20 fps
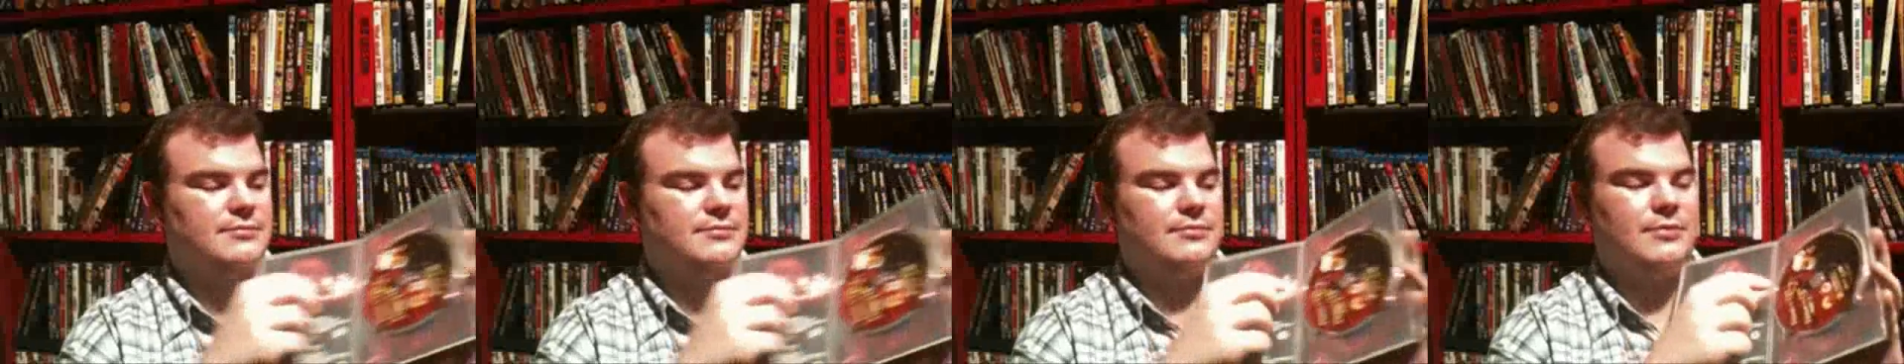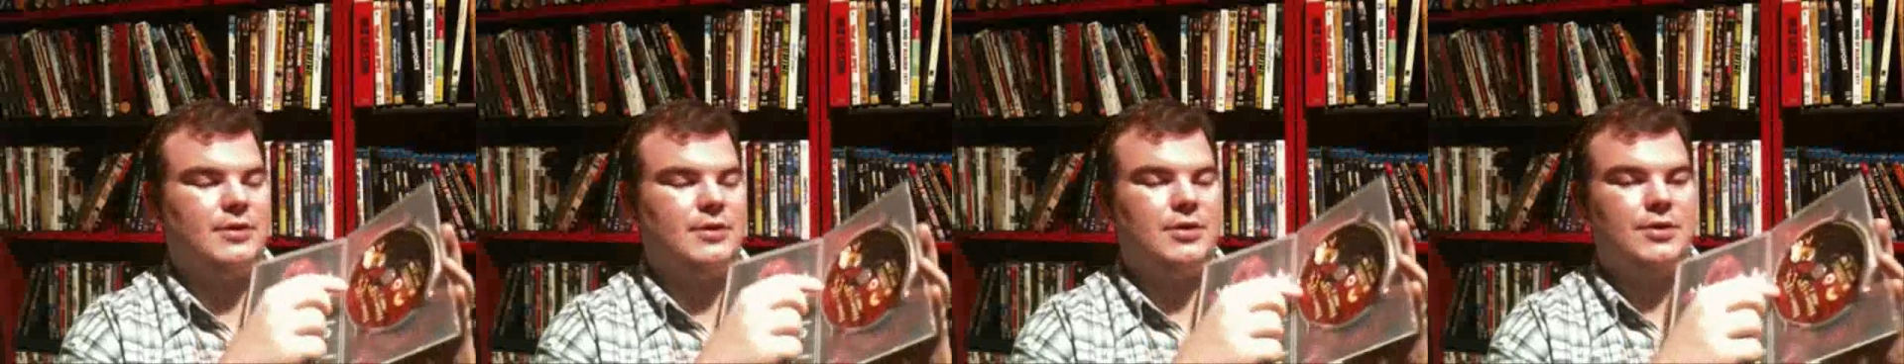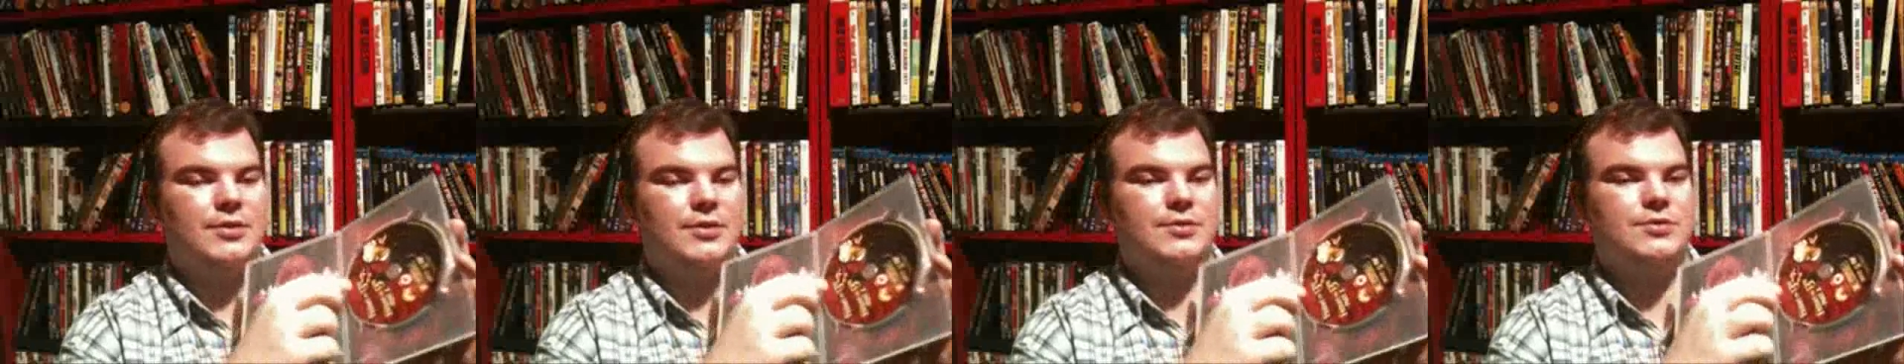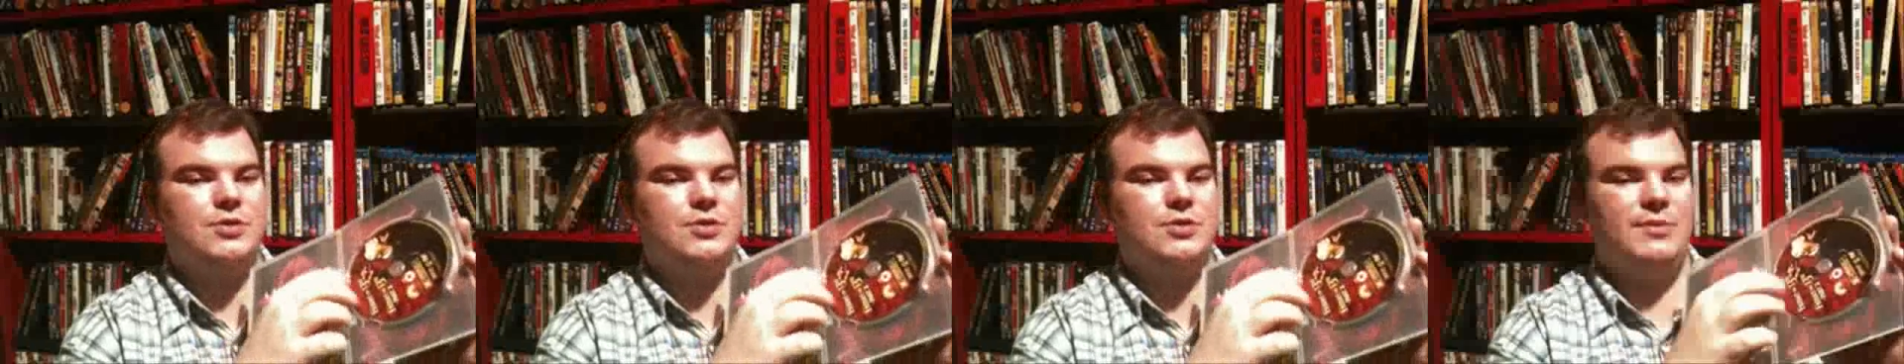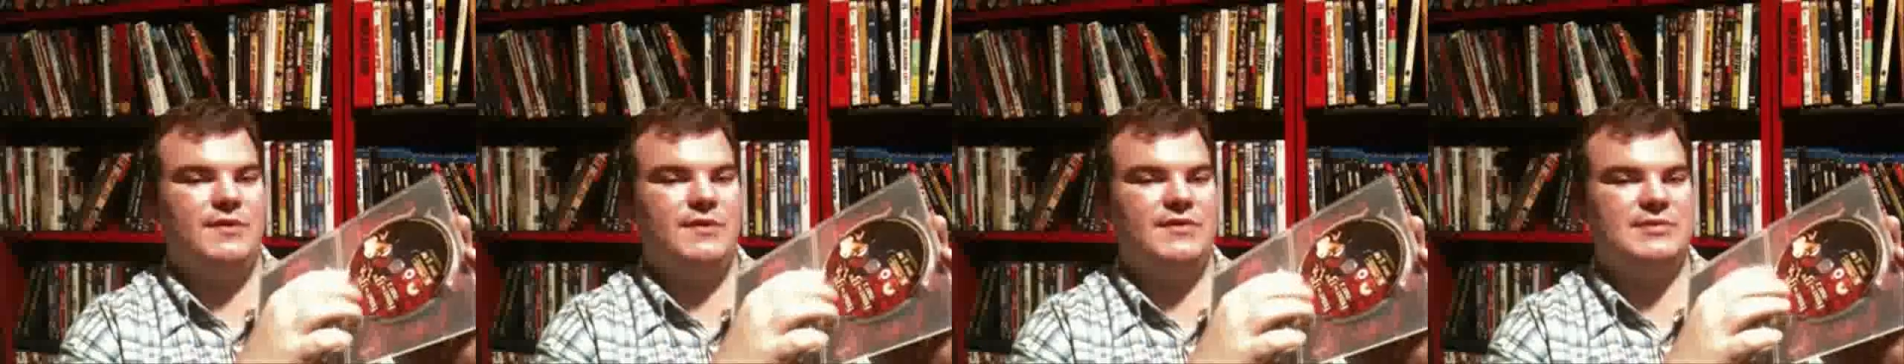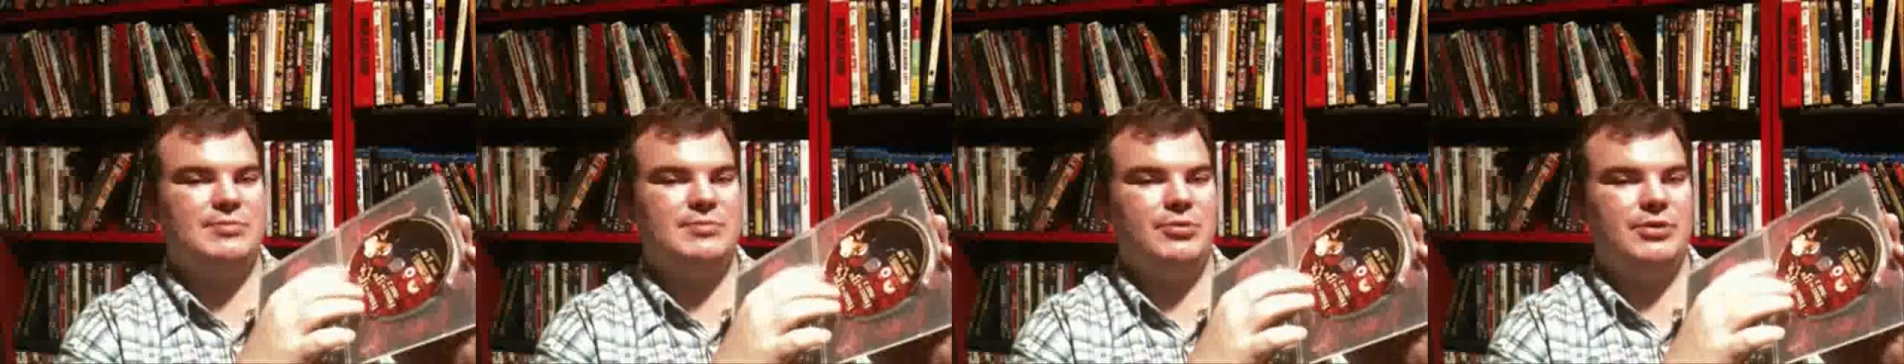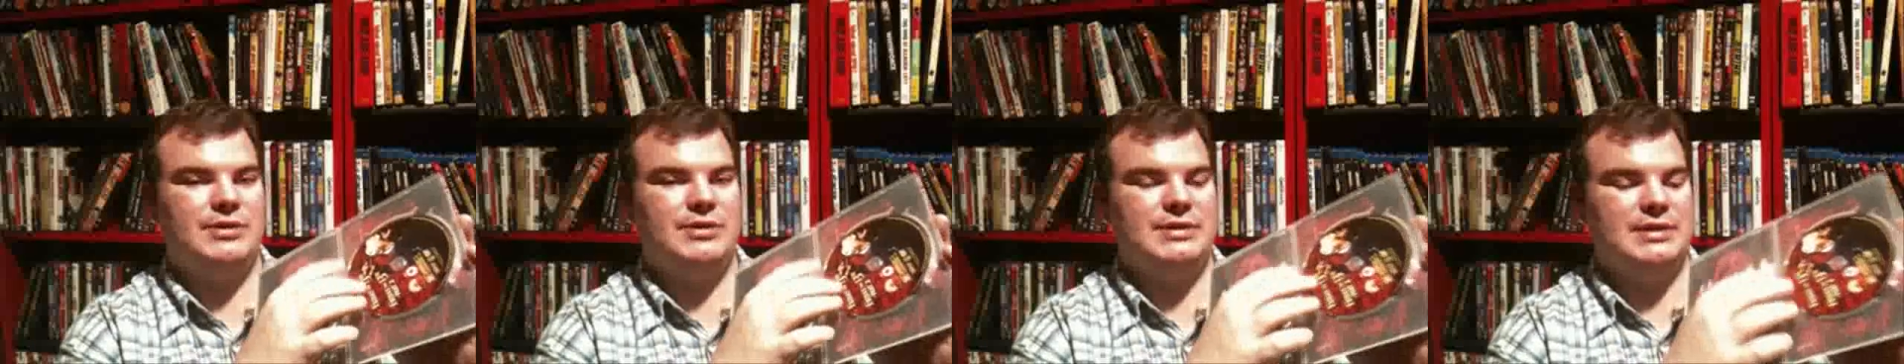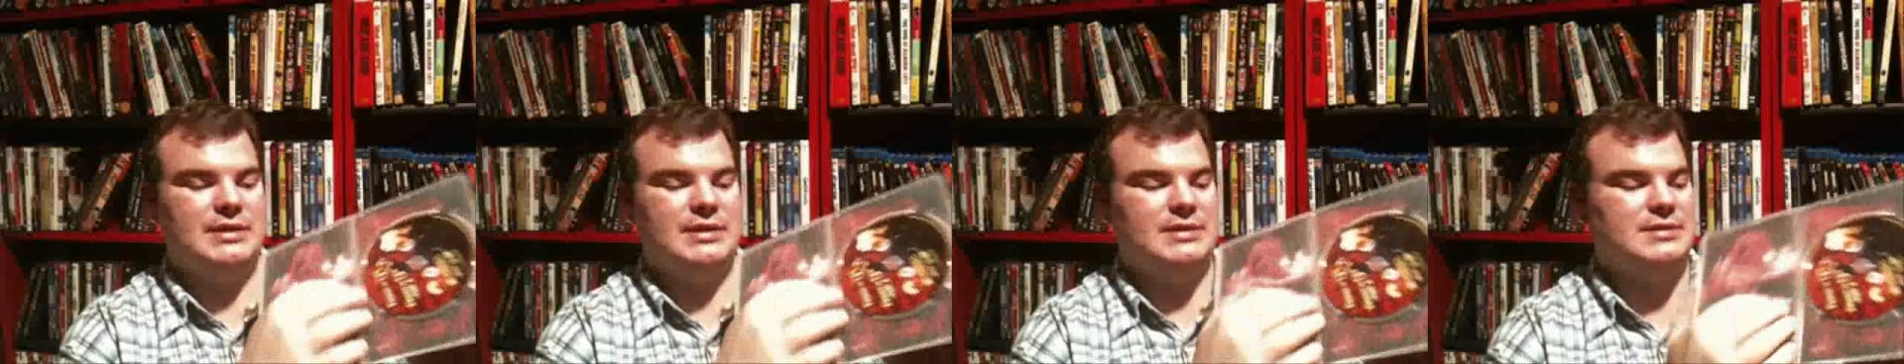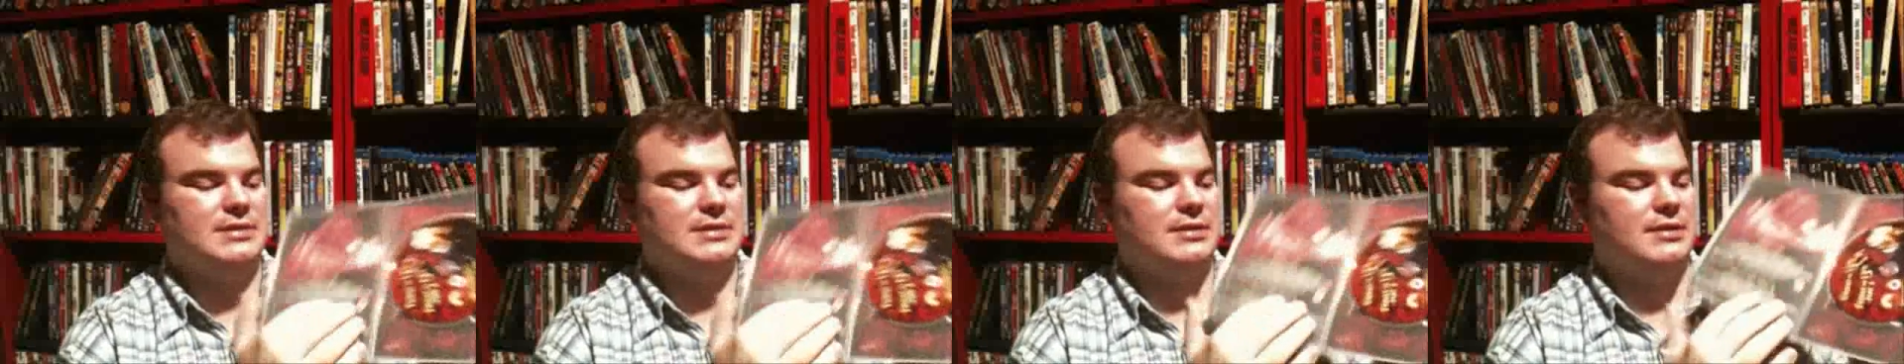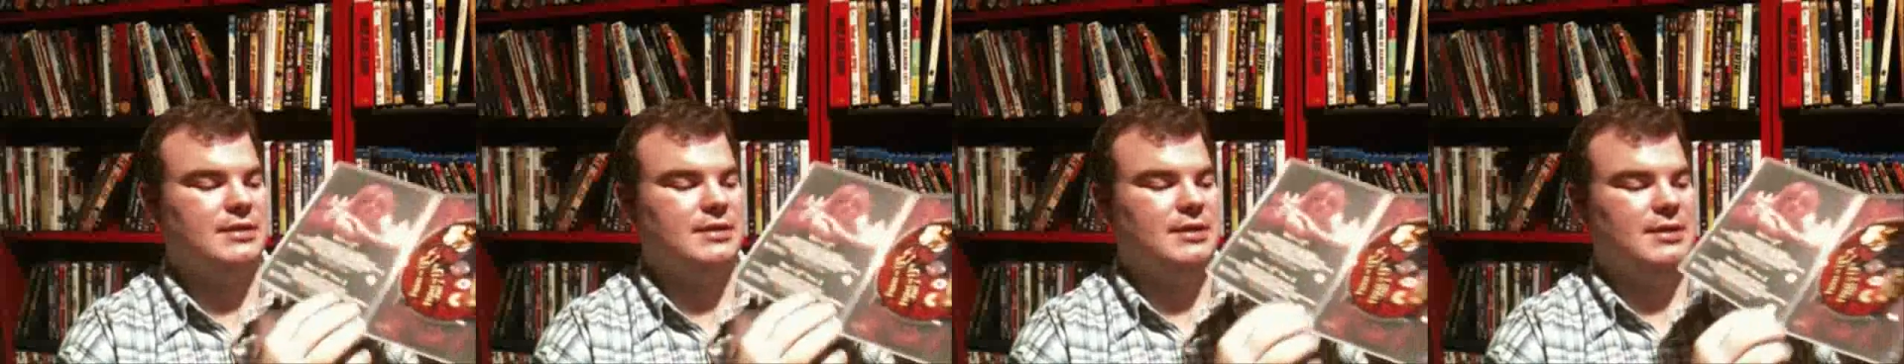and it's 2 movies per
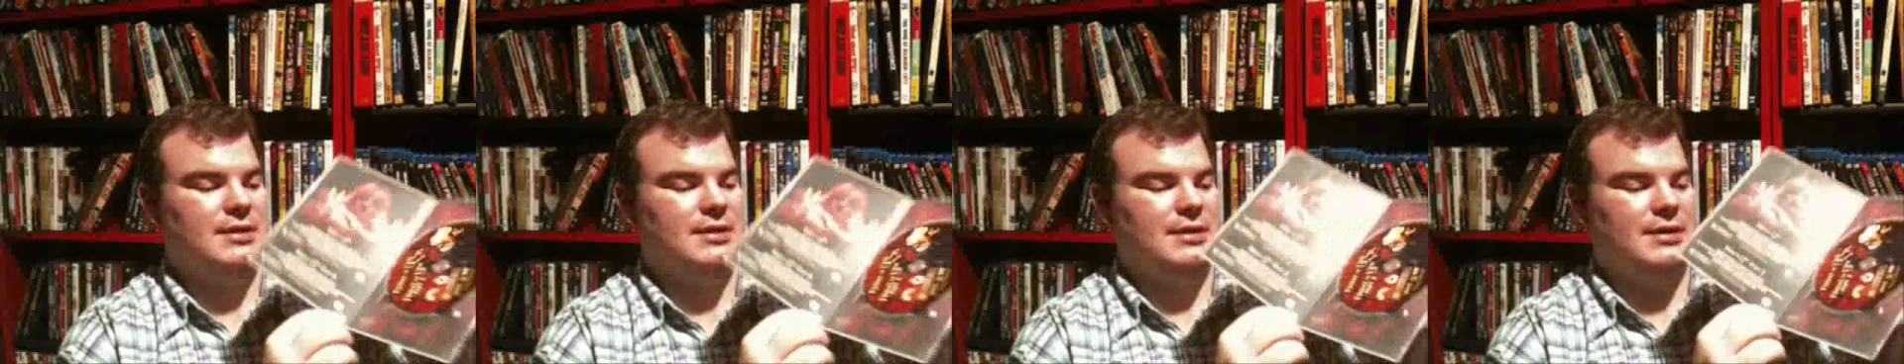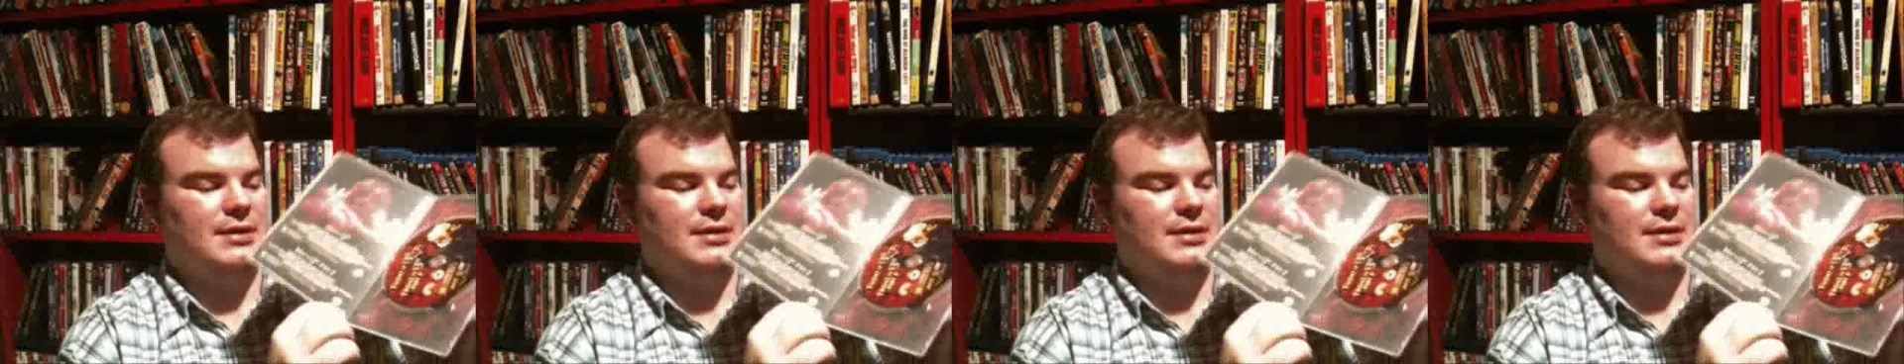disc,